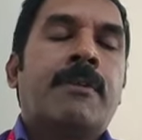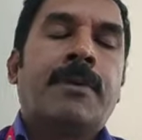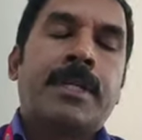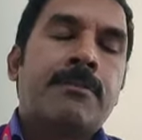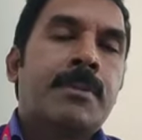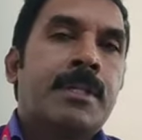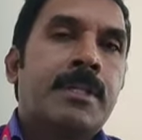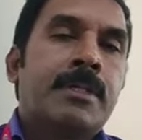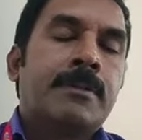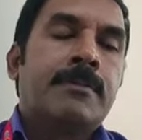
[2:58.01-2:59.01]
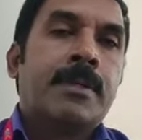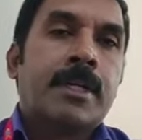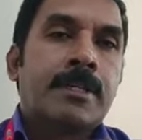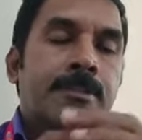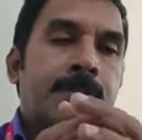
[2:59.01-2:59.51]
the effective method
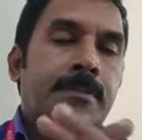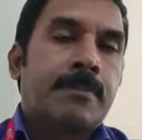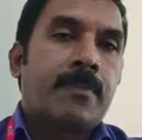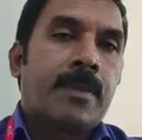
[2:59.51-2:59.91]
because